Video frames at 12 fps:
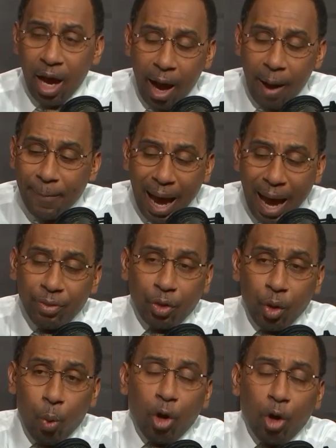about
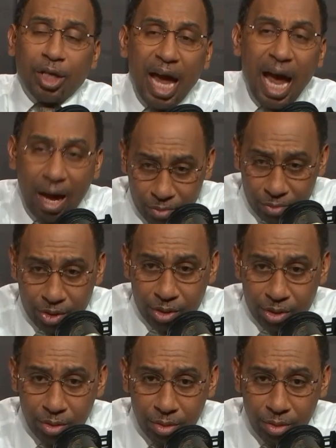the workouts